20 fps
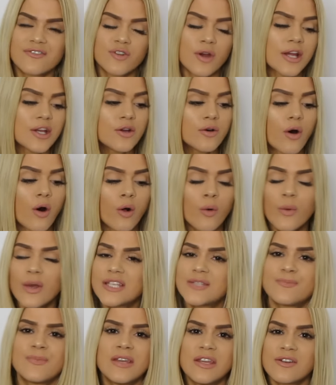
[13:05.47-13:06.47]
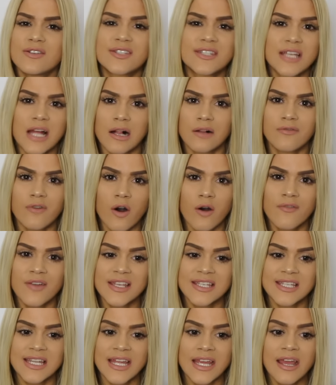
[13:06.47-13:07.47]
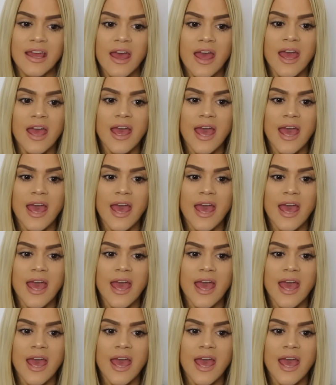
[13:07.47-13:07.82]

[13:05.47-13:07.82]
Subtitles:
Try to always be yourself, obviously.